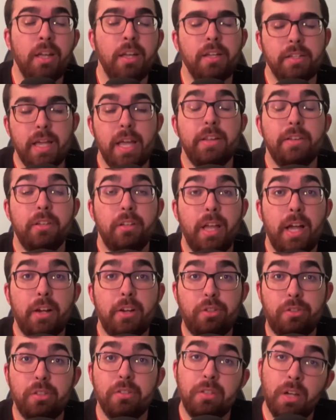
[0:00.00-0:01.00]
Yandel
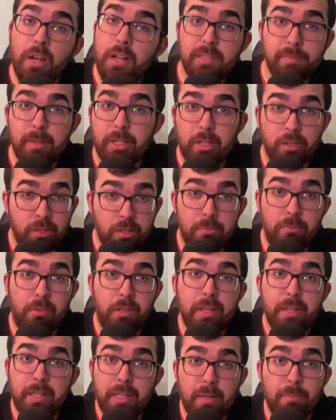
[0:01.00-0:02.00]
actually does make a good
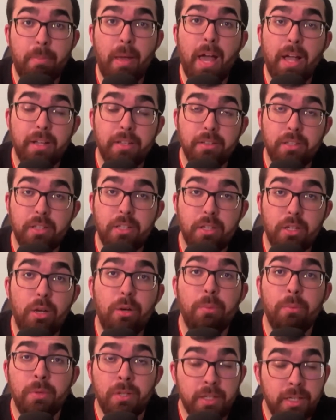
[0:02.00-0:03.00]
play to get back into, you
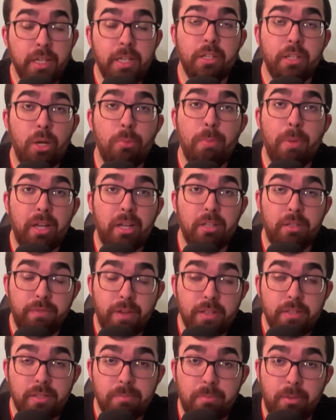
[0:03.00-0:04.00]
know, get, you know, make a
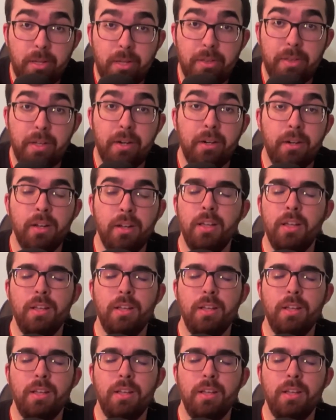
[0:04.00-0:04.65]
defensive play there.